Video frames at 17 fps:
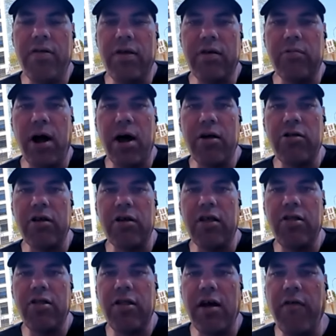of the Russian,
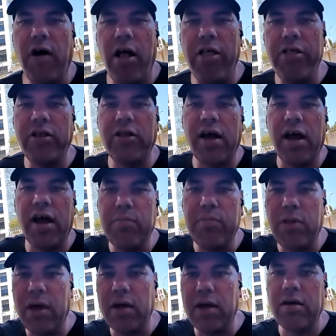instead of all the
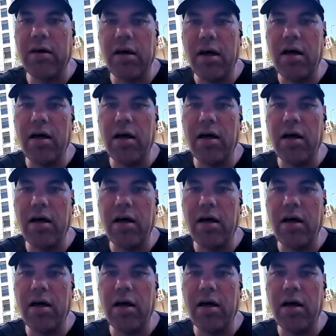time like